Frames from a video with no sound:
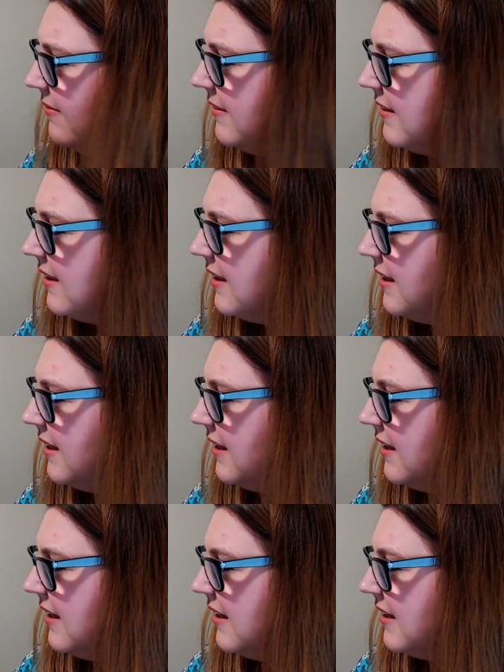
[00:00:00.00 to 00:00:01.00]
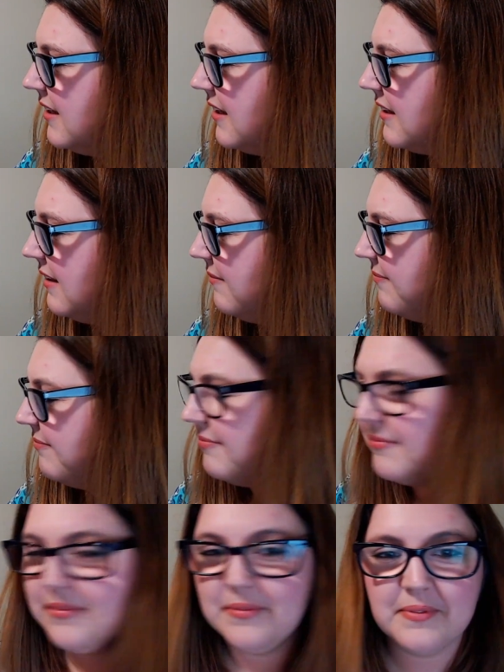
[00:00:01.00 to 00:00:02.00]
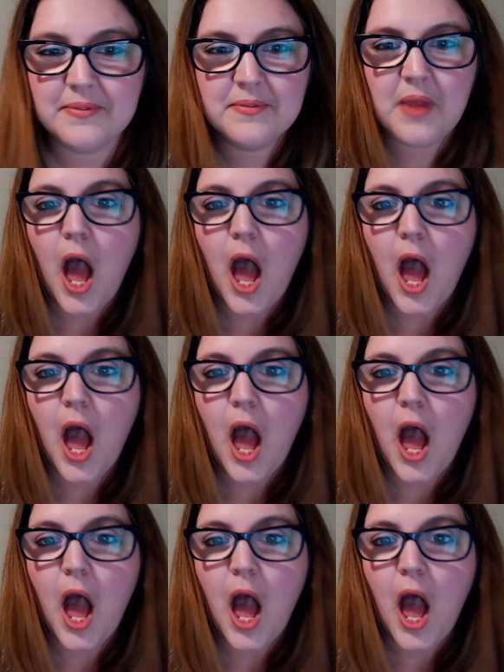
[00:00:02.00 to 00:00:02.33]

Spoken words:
The person shown says nothing.